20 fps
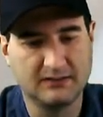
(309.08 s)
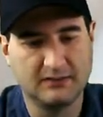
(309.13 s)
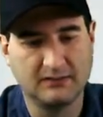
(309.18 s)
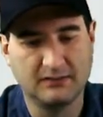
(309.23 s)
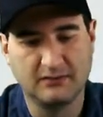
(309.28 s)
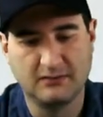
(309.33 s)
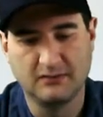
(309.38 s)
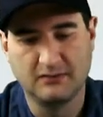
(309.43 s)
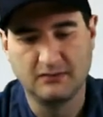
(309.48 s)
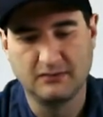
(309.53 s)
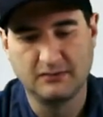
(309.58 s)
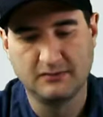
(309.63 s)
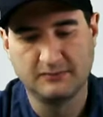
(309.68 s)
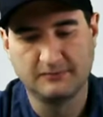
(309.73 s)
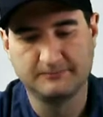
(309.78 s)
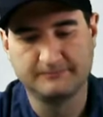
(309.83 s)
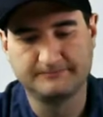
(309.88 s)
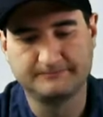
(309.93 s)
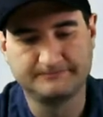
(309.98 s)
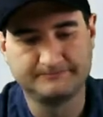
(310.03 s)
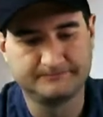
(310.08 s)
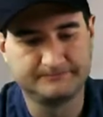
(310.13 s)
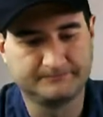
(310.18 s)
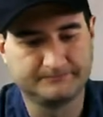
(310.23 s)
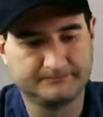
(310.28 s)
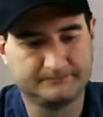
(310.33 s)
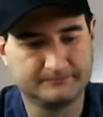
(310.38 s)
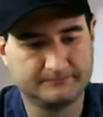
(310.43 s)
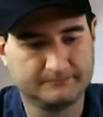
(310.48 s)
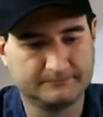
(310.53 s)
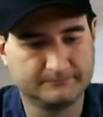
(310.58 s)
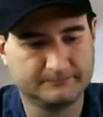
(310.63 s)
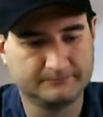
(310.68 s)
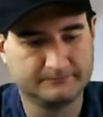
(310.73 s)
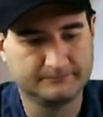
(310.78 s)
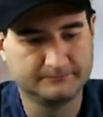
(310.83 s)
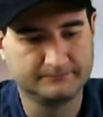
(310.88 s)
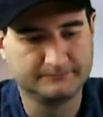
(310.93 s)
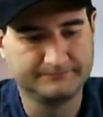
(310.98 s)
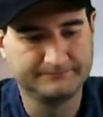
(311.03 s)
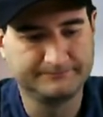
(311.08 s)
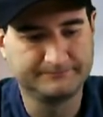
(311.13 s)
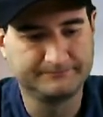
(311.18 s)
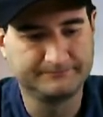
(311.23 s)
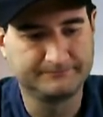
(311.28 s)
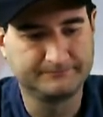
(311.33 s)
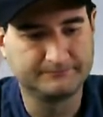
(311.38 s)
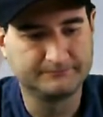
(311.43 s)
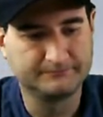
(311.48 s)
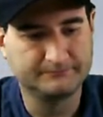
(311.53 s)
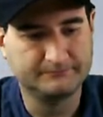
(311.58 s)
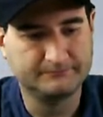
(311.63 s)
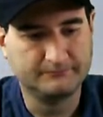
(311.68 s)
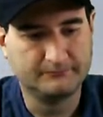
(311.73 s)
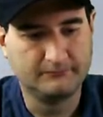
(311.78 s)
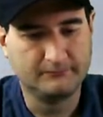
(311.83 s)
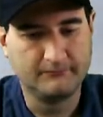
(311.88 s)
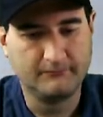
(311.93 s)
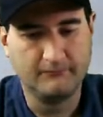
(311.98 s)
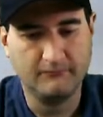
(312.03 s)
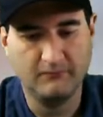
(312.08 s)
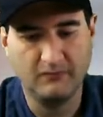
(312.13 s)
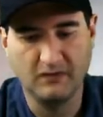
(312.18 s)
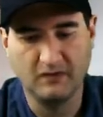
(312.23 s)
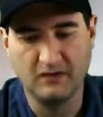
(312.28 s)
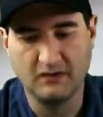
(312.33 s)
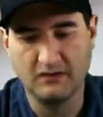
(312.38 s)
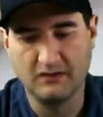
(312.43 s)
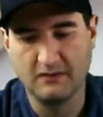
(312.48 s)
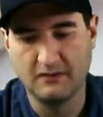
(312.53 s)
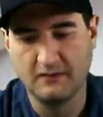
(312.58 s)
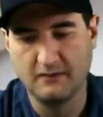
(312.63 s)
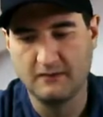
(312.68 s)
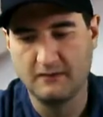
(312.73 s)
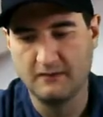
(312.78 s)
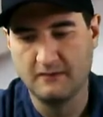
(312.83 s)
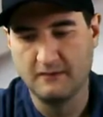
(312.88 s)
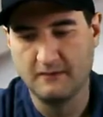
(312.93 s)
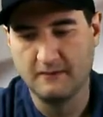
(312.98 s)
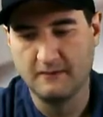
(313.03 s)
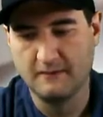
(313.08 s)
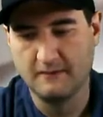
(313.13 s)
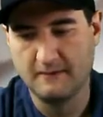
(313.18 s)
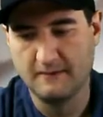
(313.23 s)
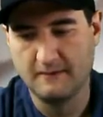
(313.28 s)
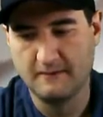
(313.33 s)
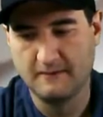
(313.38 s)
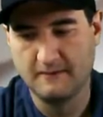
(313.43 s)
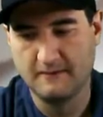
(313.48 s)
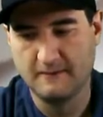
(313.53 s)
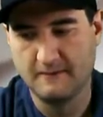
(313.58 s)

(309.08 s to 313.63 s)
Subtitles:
[no speech]